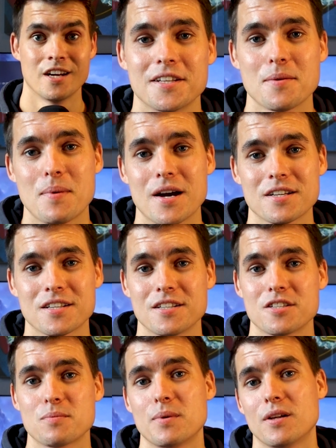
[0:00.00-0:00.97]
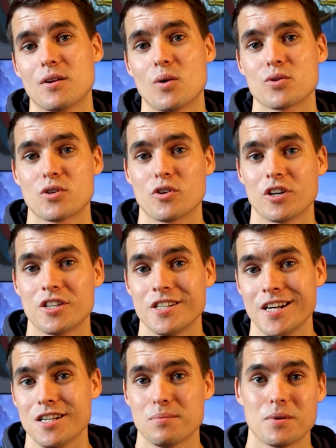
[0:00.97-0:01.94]
The Barkskin spell also got
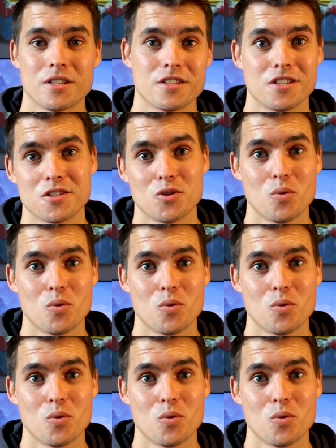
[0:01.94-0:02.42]
changed, but since